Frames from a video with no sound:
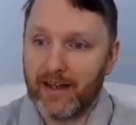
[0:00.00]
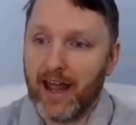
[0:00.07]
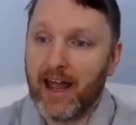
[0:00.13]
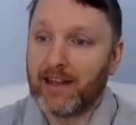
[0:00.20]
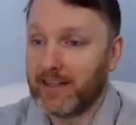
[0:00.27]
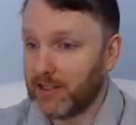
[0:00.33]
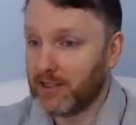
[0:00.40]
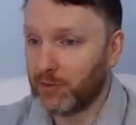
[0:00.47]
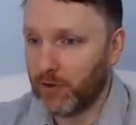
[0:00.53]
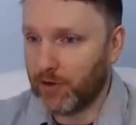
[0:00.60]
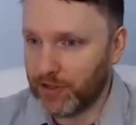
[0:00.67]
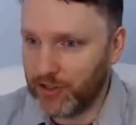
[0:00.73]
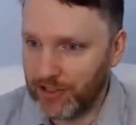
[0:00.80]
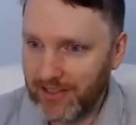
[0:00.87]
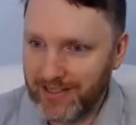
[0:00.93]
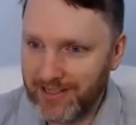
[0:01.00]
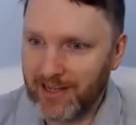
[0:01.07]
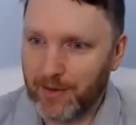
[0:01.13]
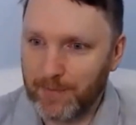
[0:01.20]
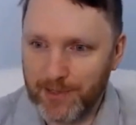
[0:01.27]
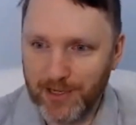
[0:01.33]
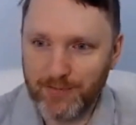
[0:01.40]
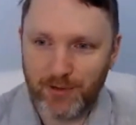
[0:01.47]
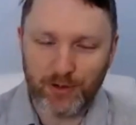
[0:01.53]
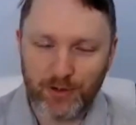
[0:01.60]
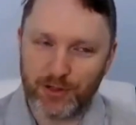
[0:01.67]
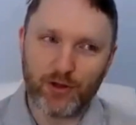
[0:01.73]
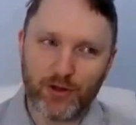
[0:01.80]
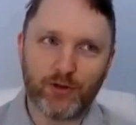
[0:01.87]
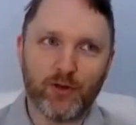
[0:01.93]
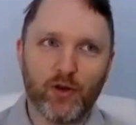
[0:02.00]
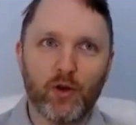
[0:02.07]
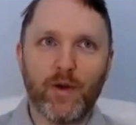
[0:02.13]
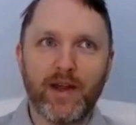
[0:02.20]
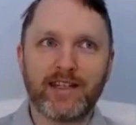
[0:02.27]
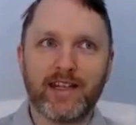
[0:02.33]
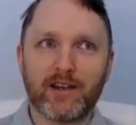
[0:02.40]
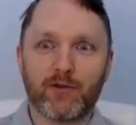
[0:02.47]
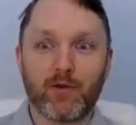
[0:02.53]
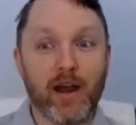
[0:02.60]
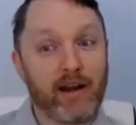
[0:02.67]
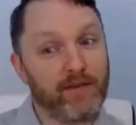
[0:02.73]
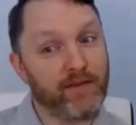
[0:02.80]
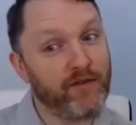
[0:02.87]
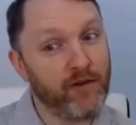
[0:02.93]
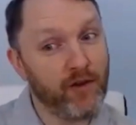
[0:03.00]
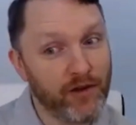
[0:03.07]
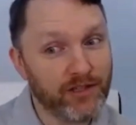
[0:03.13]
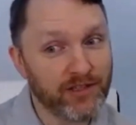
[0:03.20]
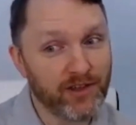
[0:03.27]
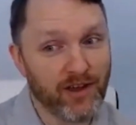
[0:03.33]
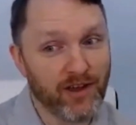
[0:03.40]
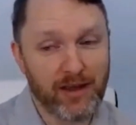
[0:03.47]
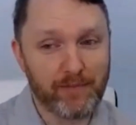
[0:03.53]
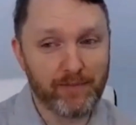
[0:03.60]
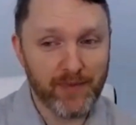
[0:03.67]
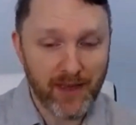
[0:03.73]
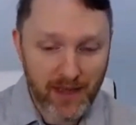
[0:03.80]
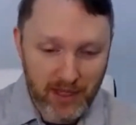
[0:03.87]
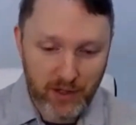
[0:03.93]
And this is where agility comes in, because you don't always get it right first time.